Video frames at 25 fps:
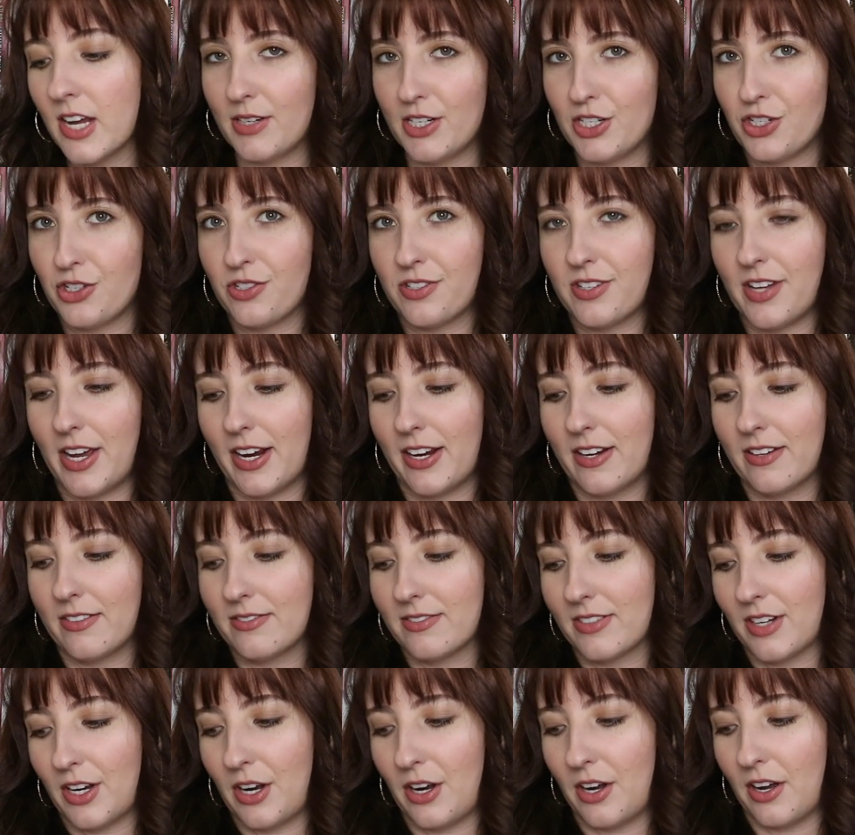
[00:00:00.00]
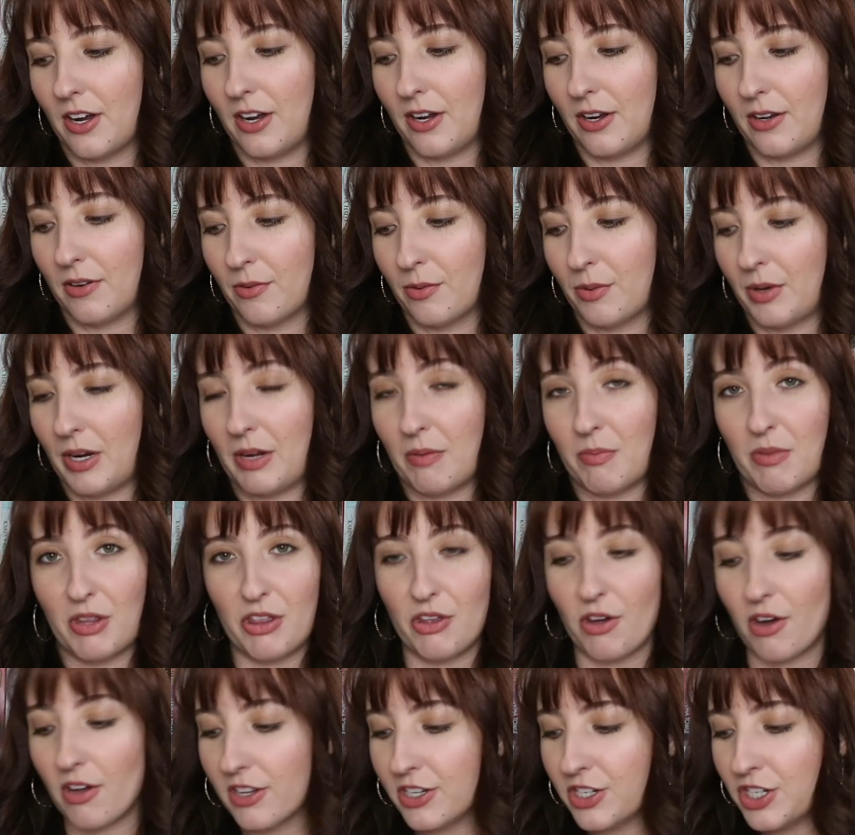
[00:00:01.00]
It's just like a Greek
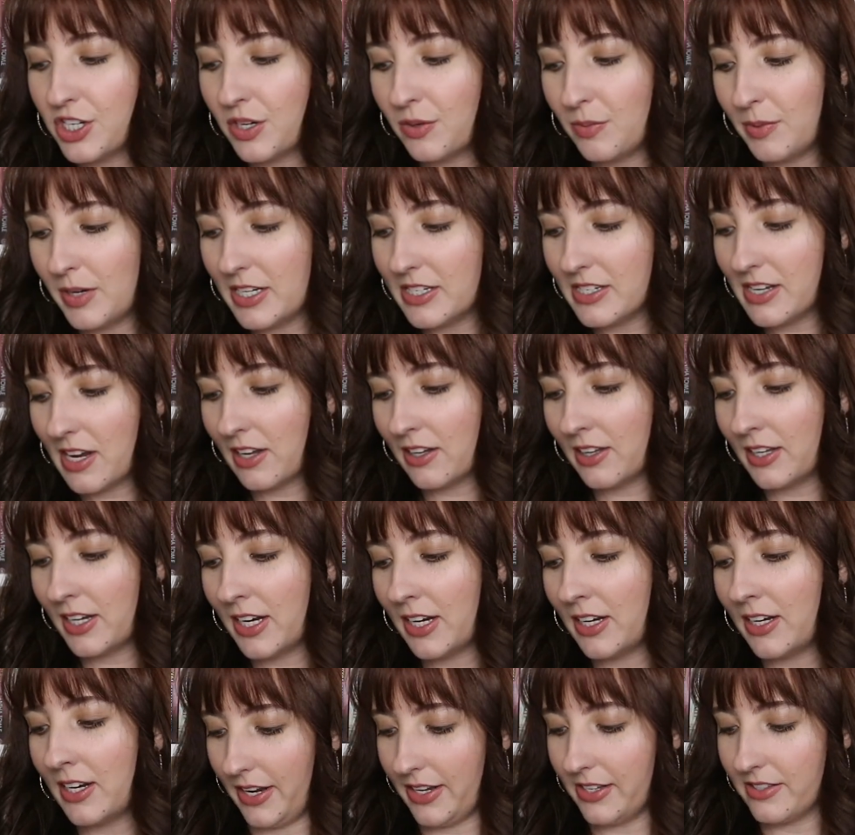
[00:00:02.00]
mythology retelling.